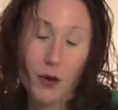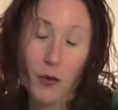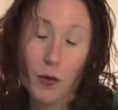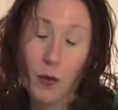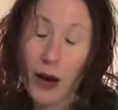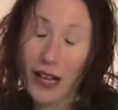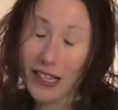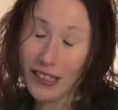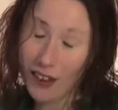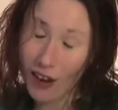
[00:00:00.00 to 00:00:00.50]

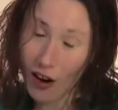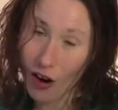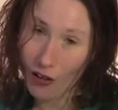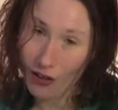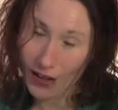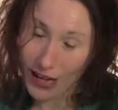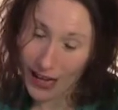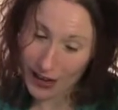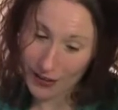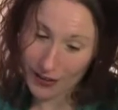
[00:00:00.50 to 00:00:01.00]
When Cara
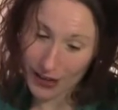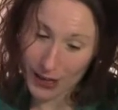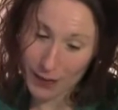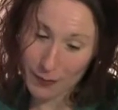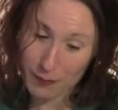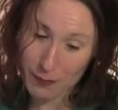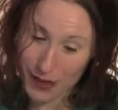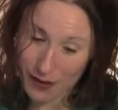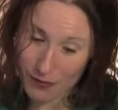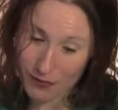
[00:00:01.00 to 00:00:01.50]
and Harry had a
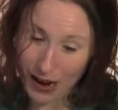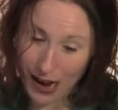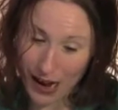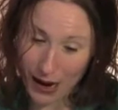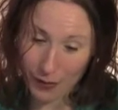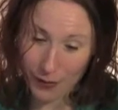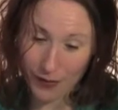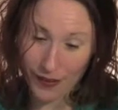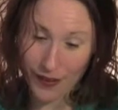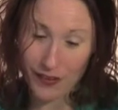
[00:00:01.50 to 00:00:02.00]
big
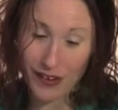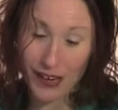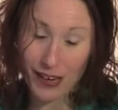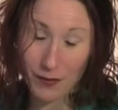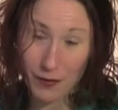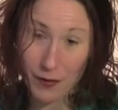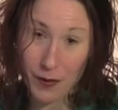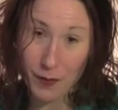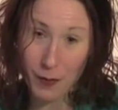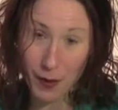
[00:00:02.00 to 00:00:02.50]
row on their
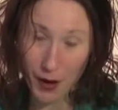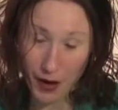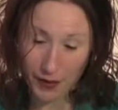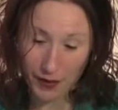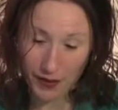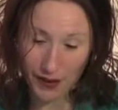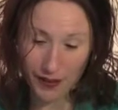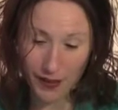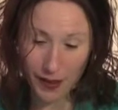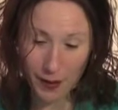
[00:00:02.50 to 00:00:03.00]
11th
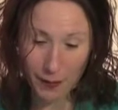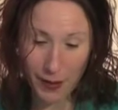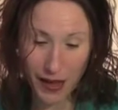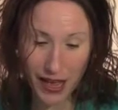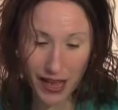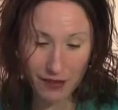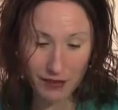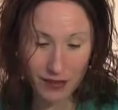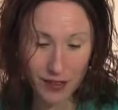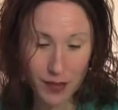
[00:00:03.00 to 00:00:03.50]
birthday, their
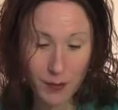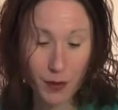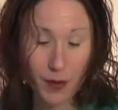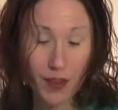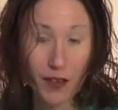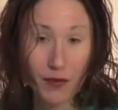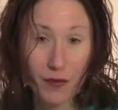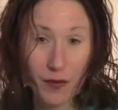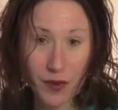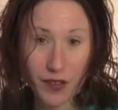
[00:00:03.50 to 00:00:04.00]
parents put
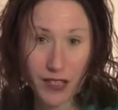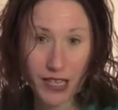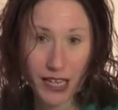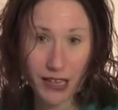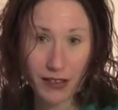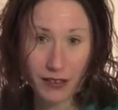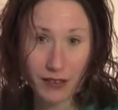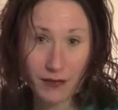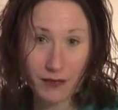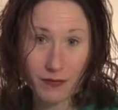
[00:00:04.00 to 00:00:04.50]
their foot
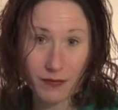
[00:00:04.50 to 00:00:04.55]
down.